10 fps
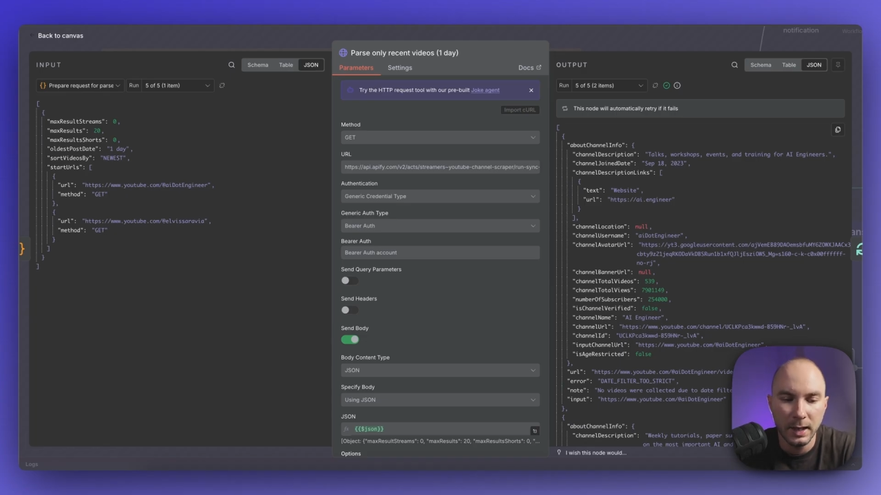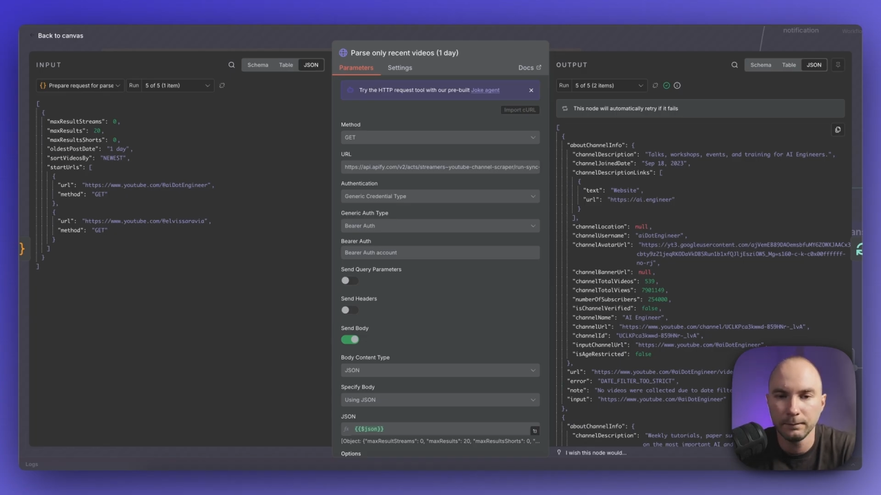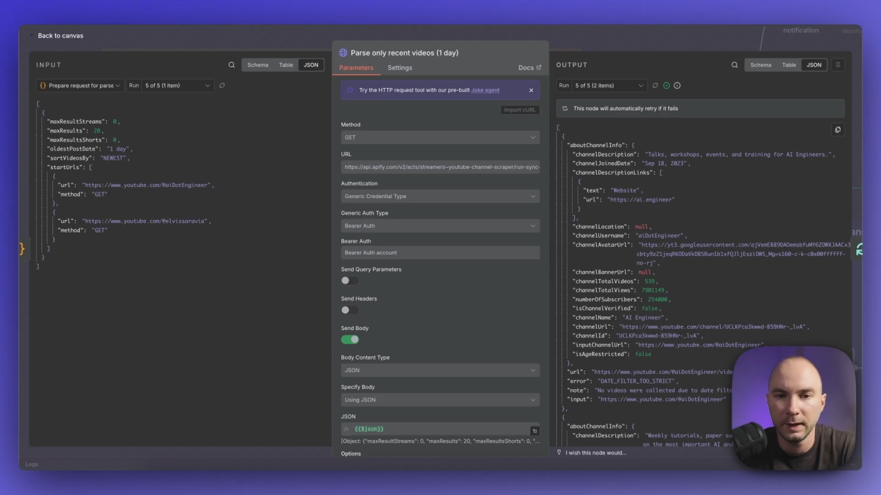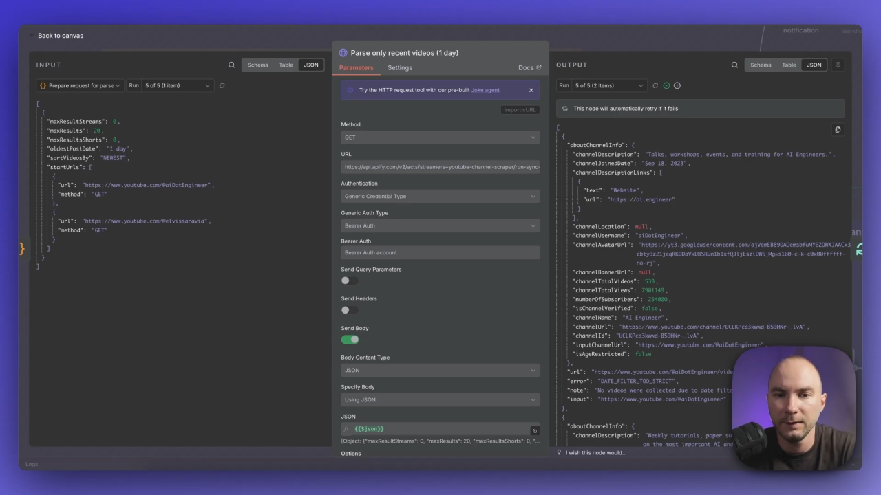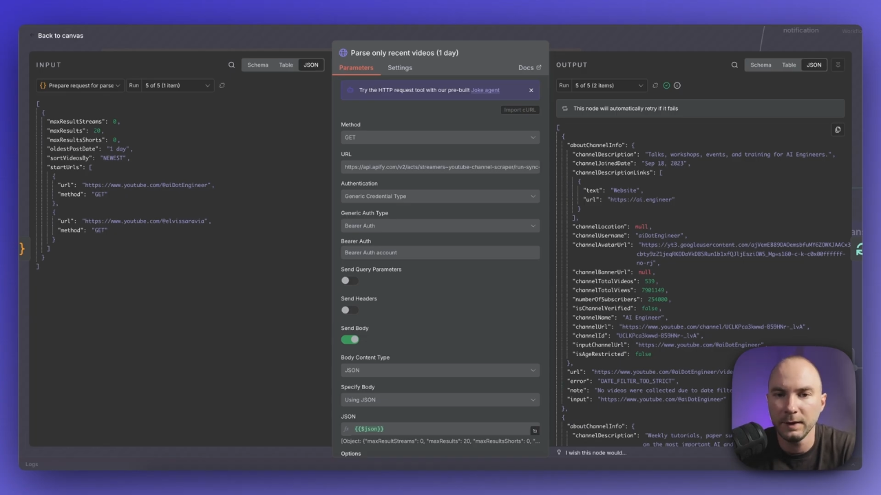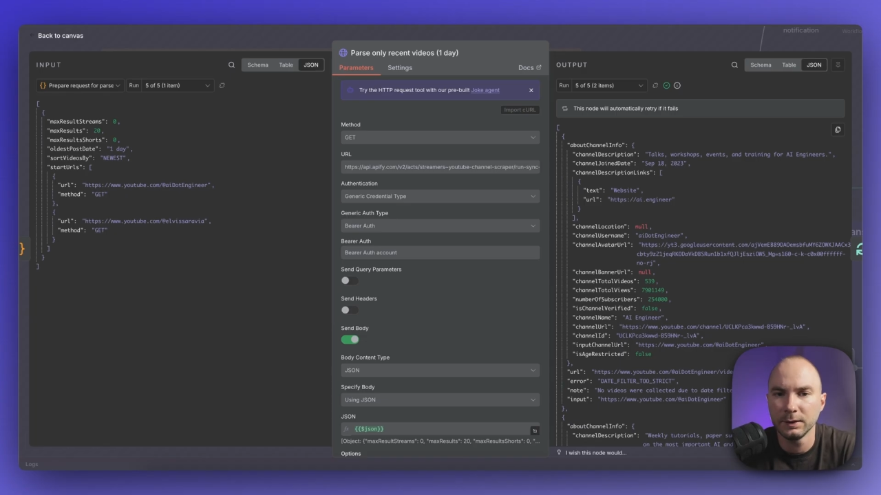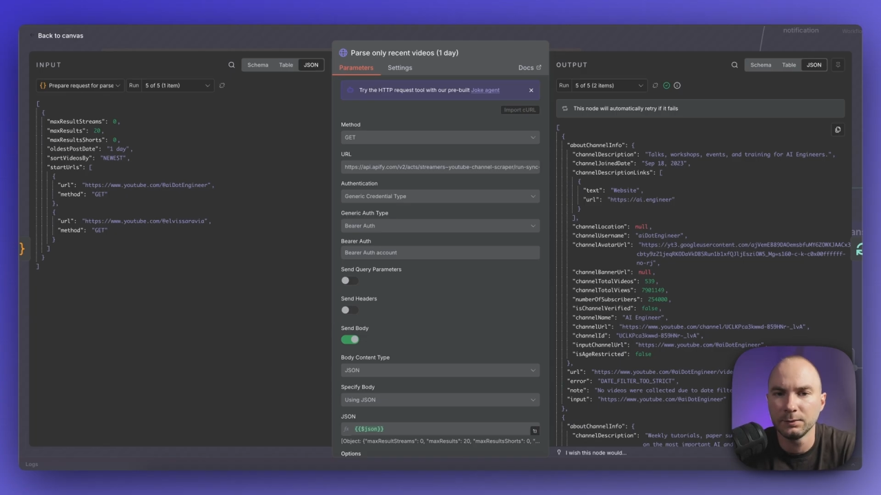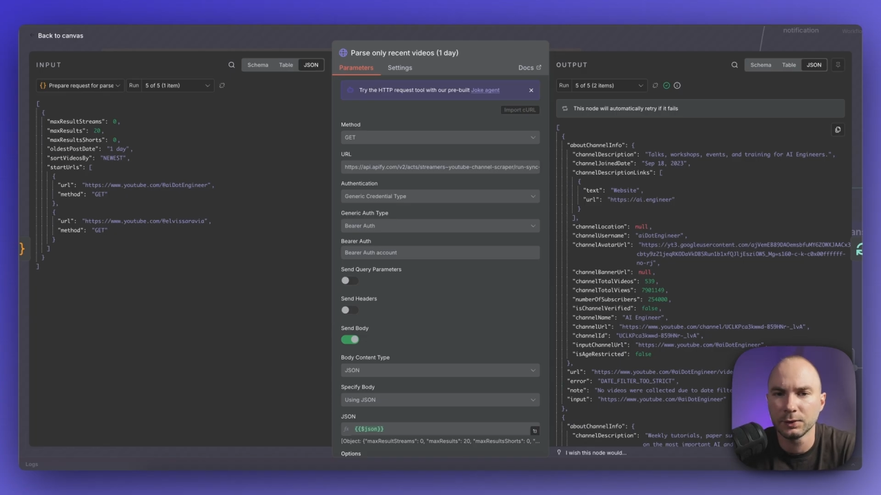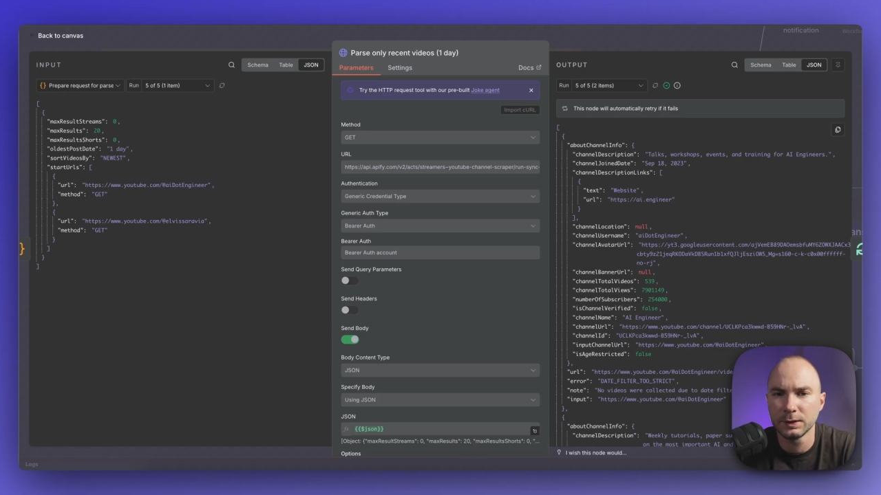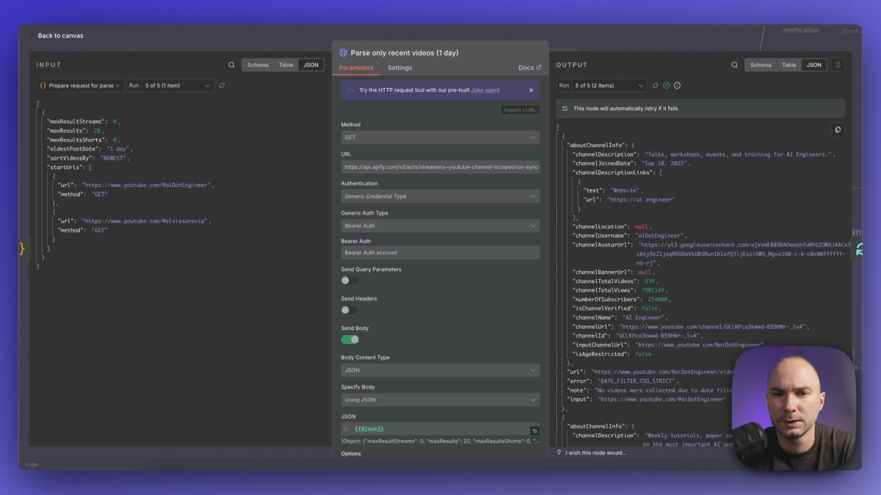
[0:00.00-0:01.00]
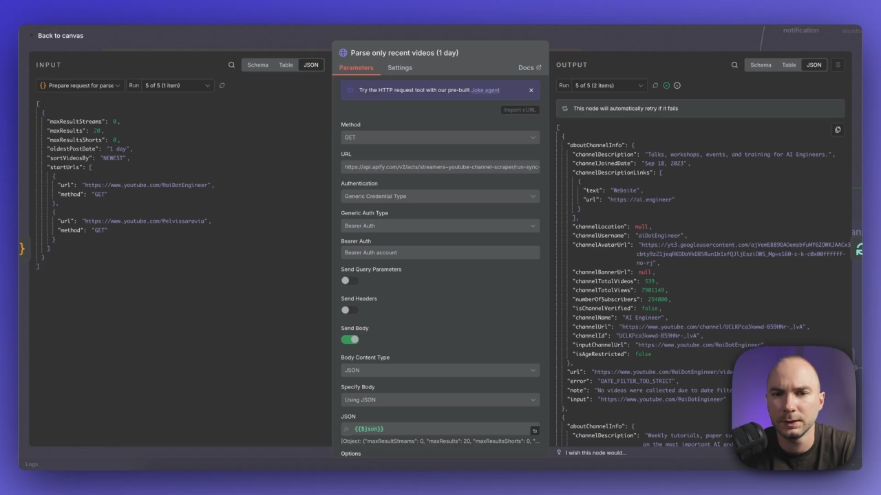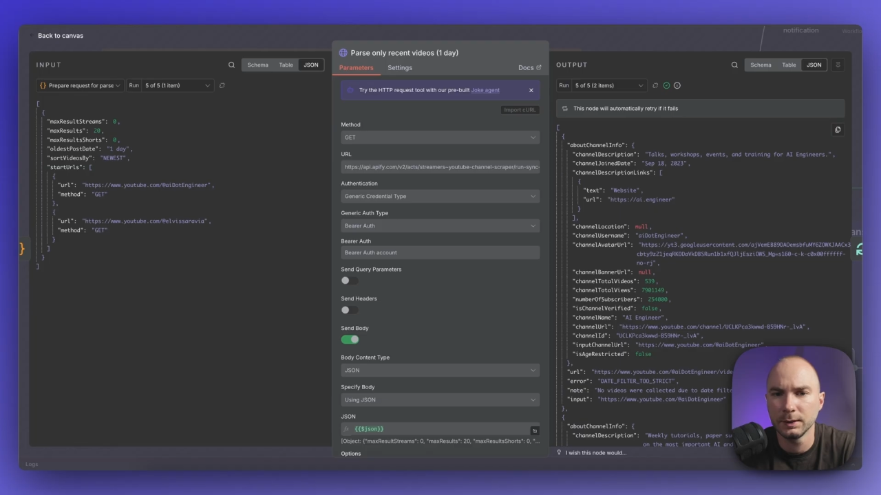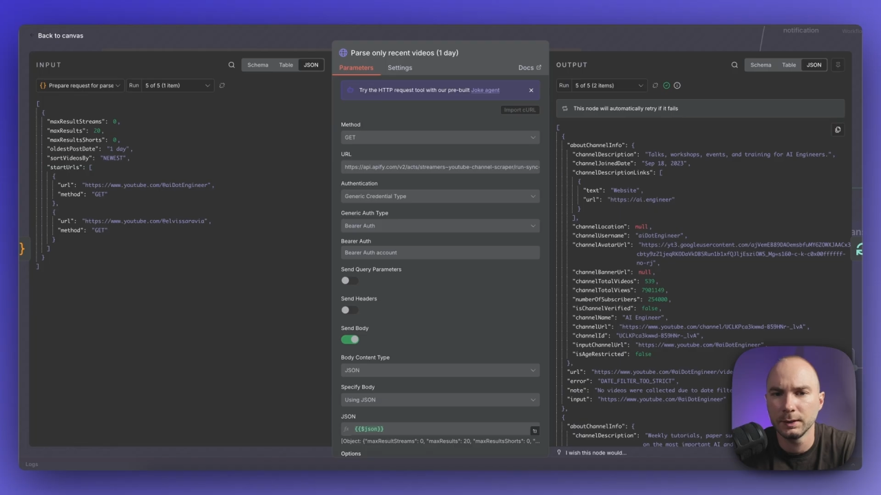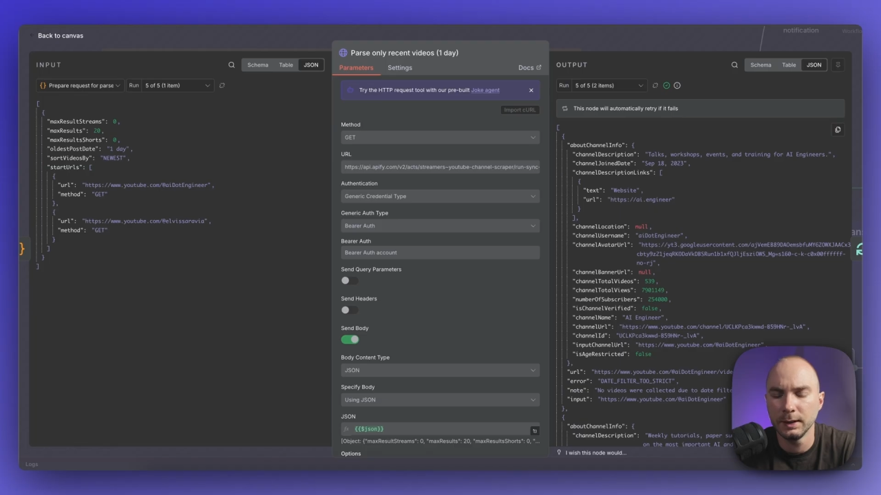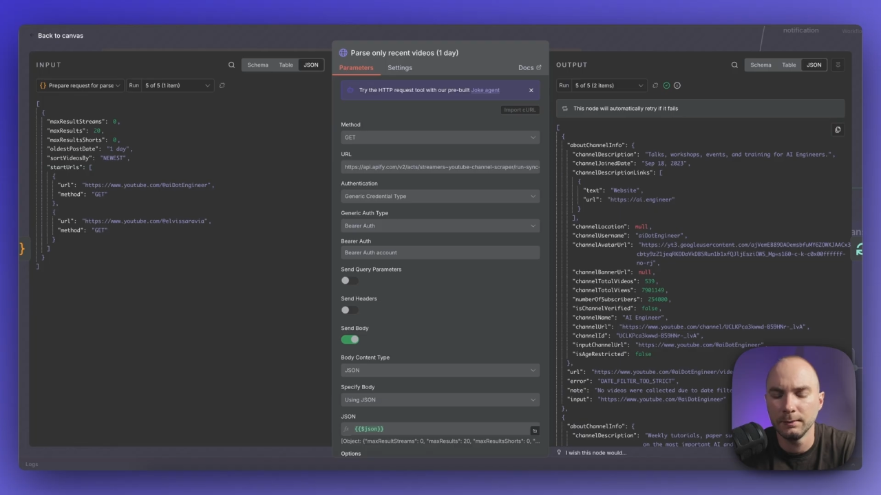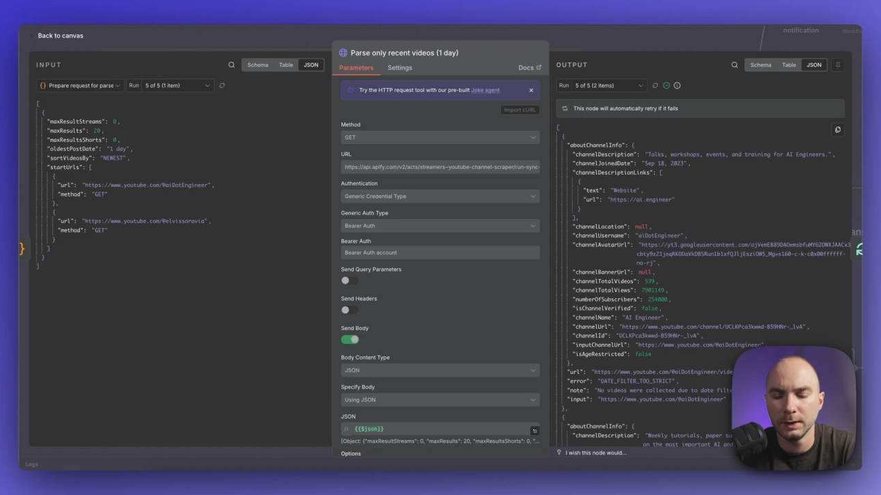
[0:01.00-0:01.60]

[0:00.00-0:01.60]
I find that processing them